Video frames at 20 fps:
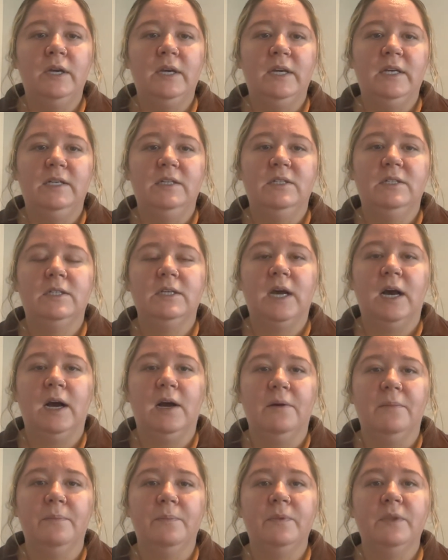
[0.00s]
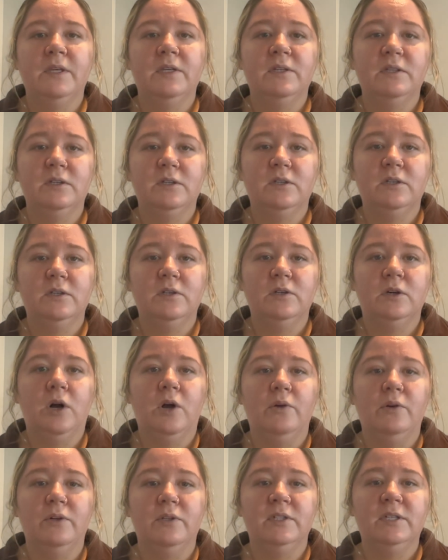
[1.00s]
is
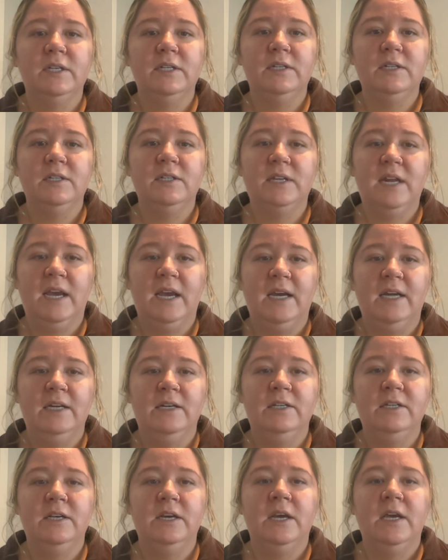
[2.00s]
called a sit to stand